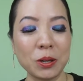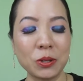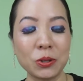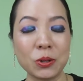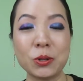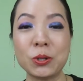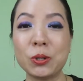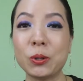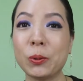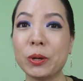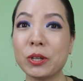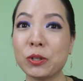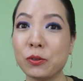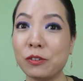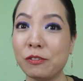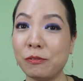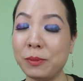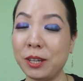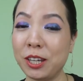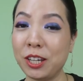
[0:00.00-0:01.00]
So she was
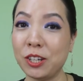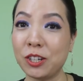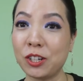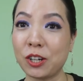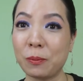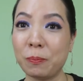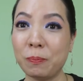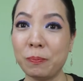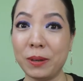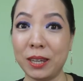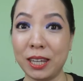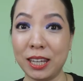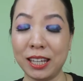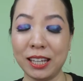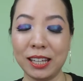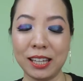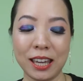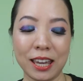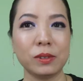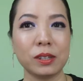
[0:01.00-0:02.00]
with me
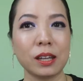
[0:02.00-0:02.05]
shopping,